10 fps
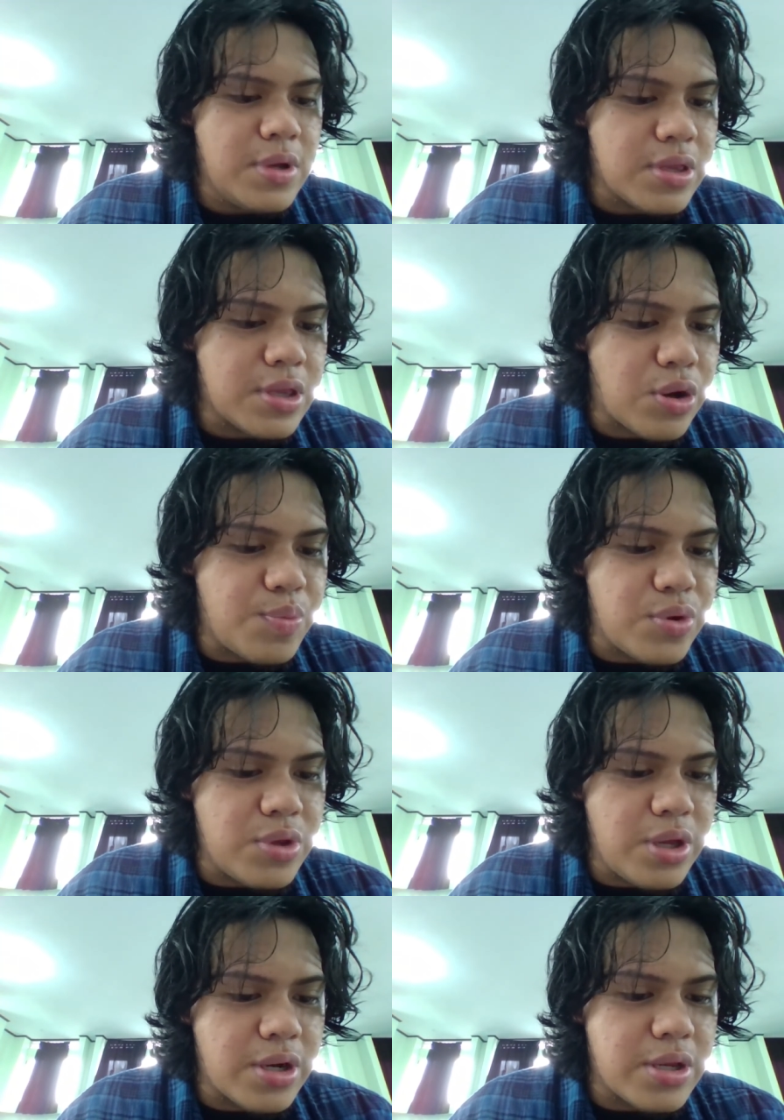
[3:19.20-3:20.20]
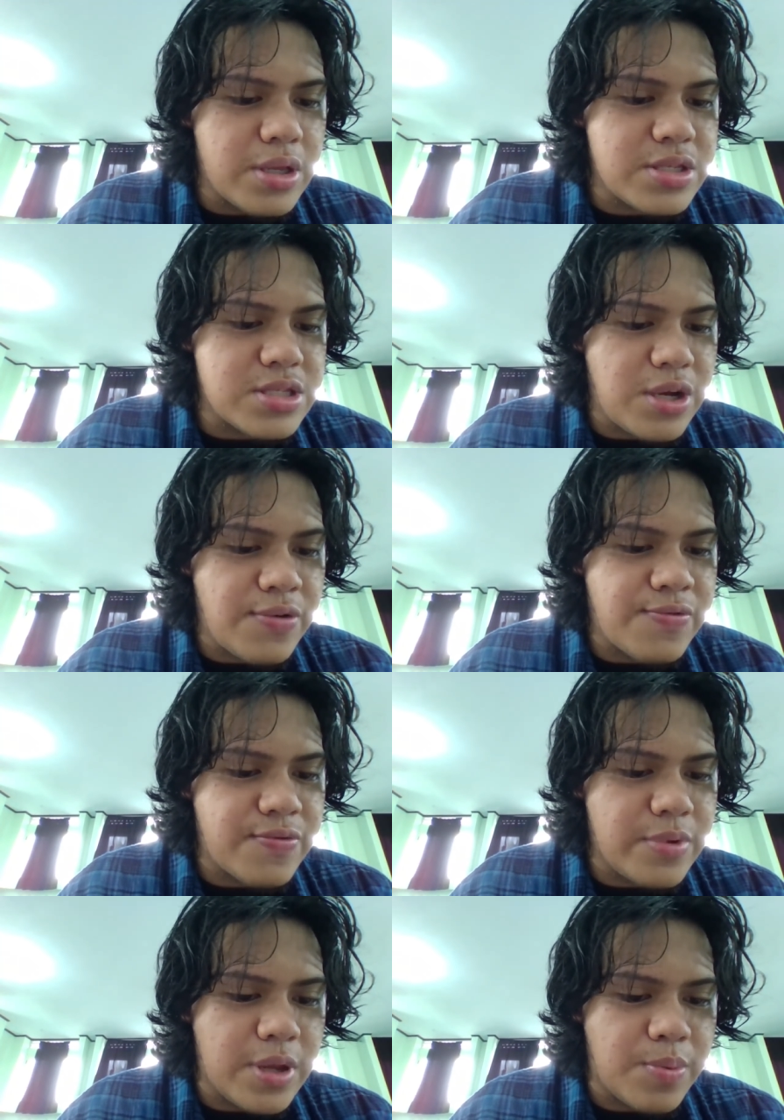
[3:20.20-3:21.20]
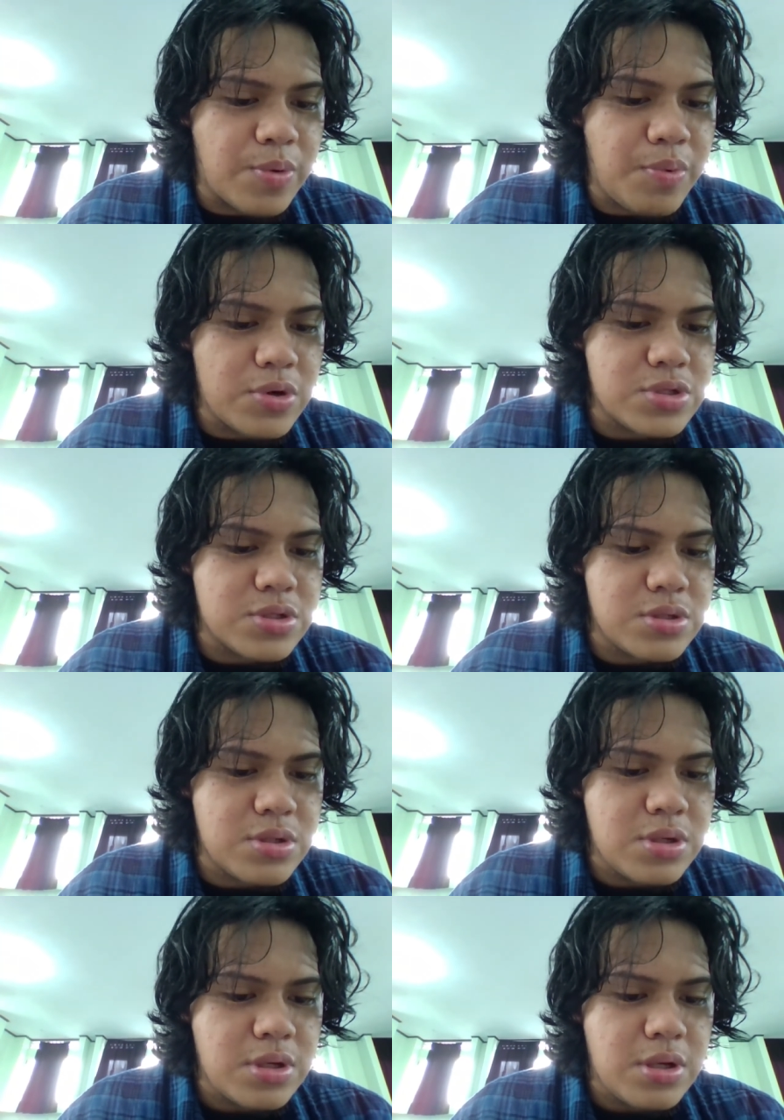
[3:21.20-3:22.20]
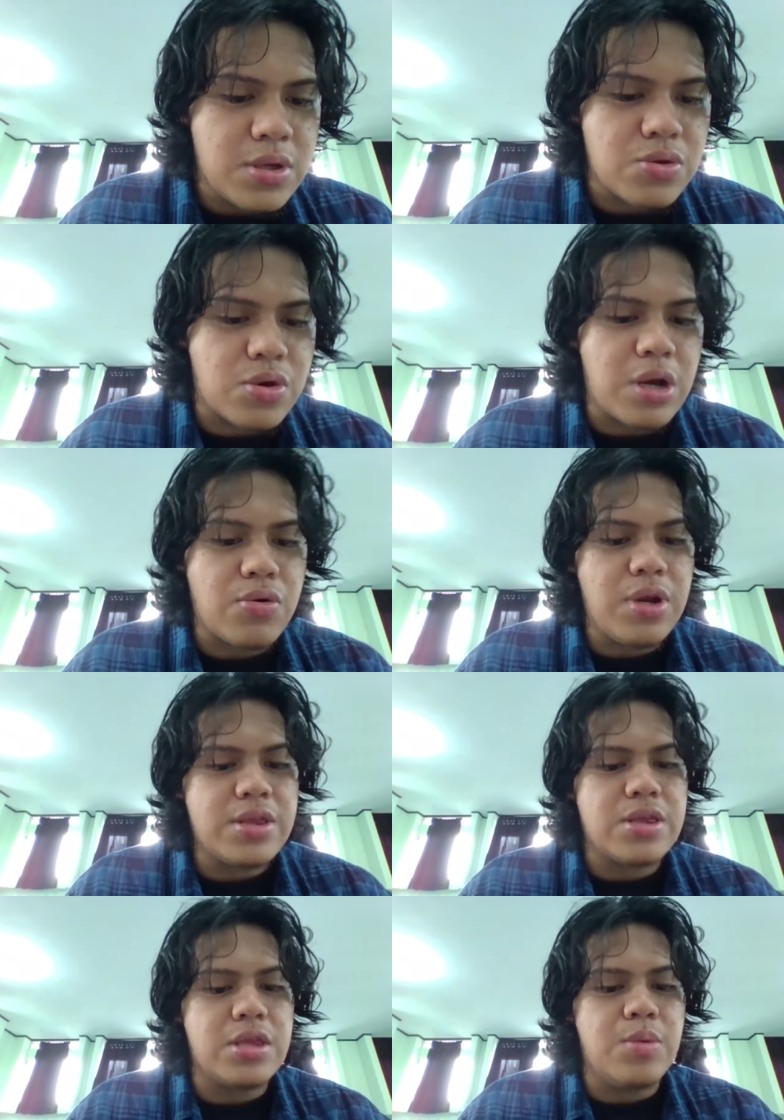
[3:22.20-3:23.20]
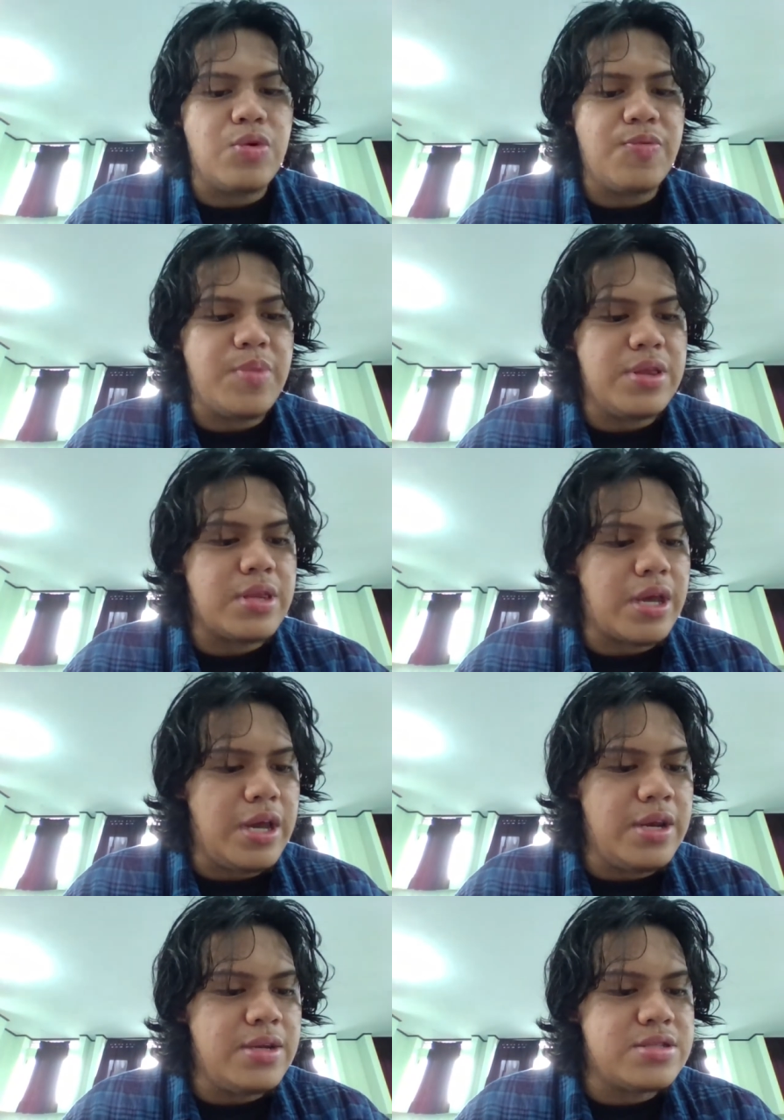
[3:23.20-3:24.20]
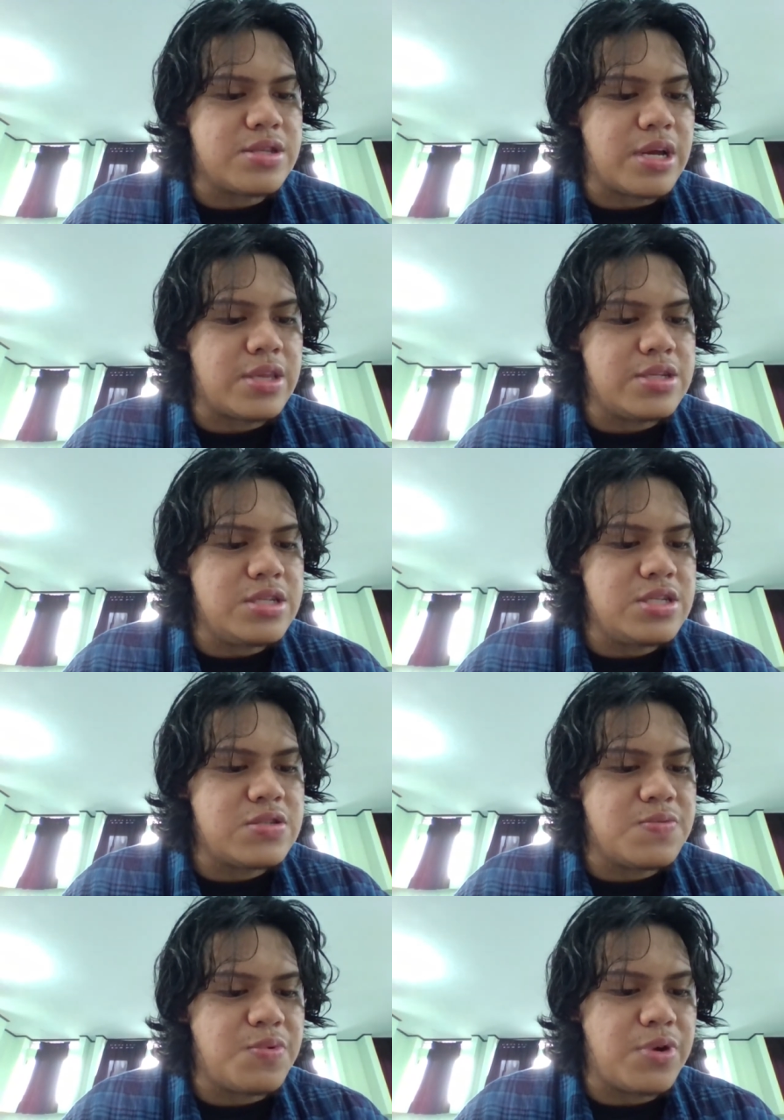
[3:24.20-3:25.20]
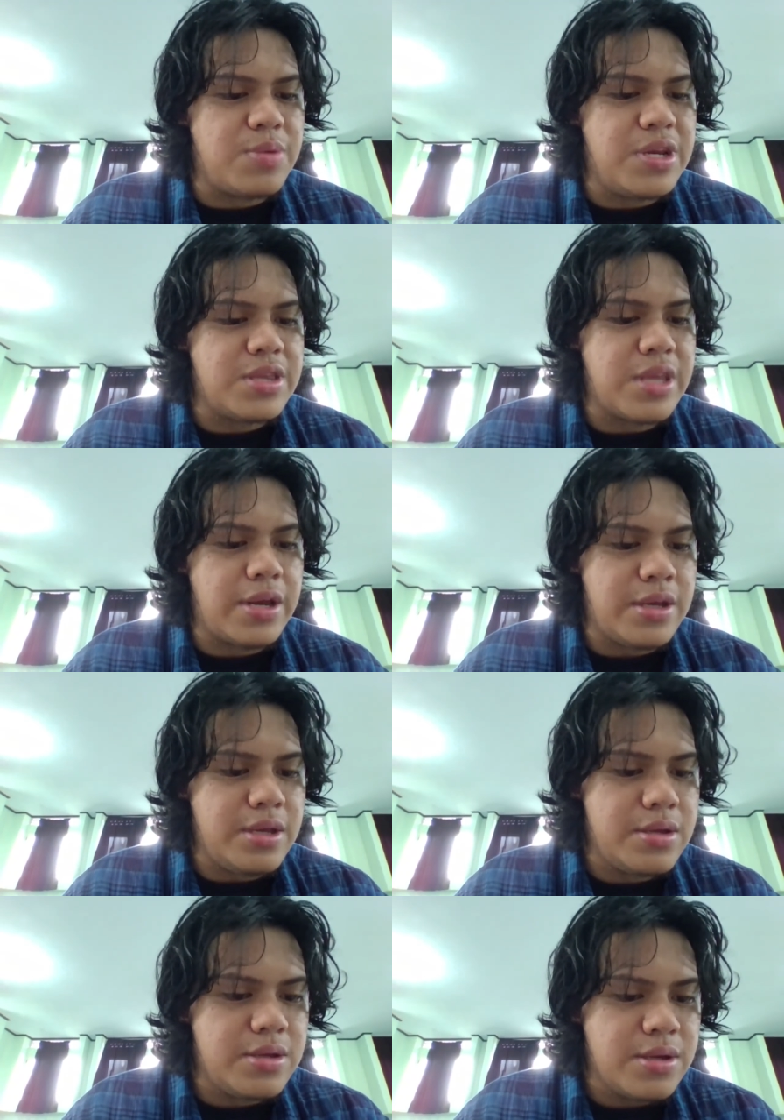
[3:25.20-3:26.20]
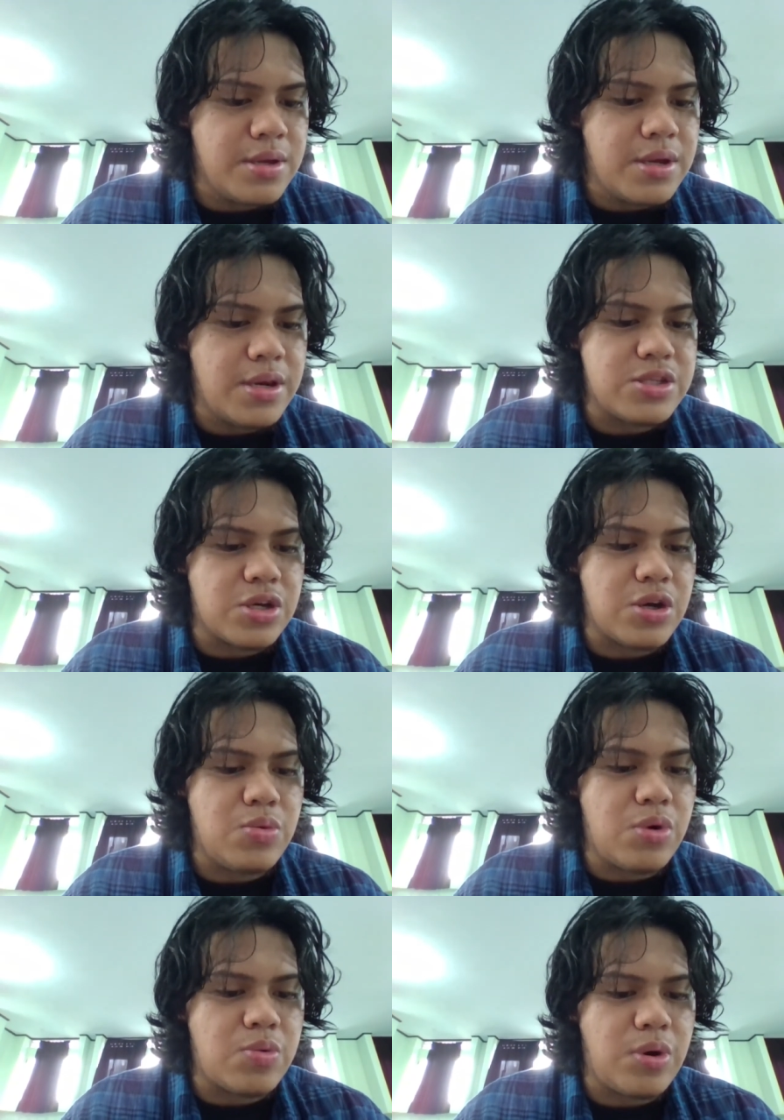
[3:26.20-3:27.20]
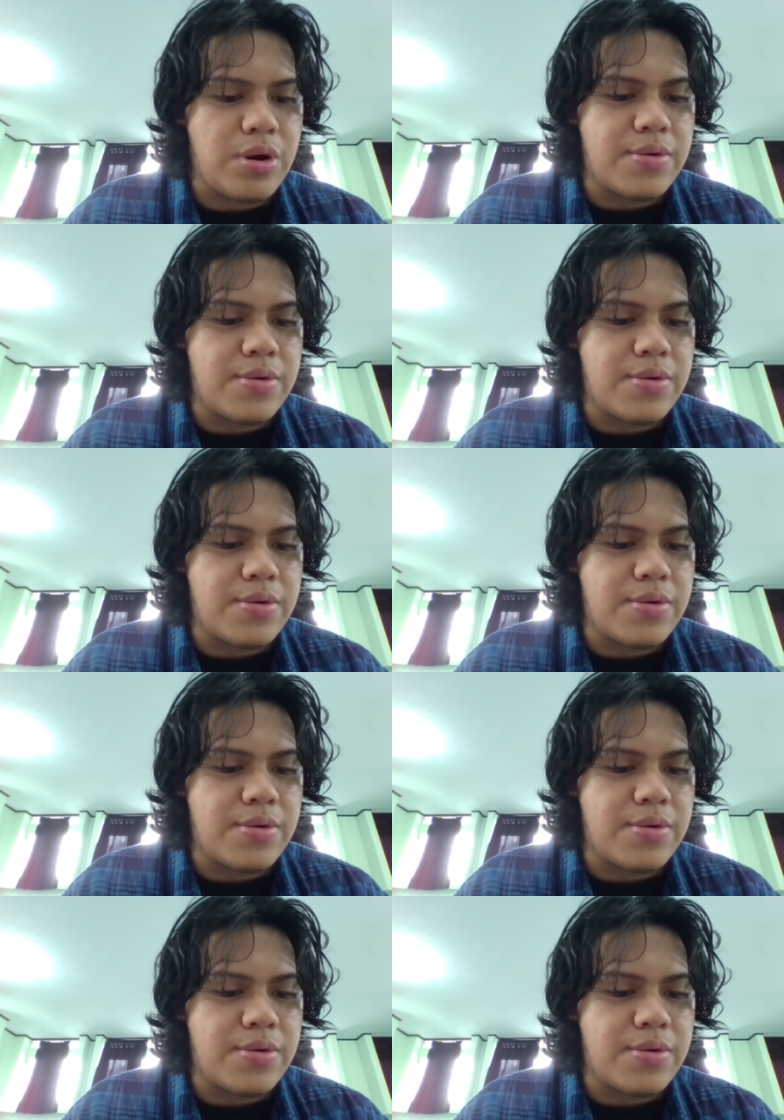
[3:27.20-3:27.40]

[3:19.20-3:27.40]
the computer it served the purpose to calculate the movement and strategies for the military in the Second World War.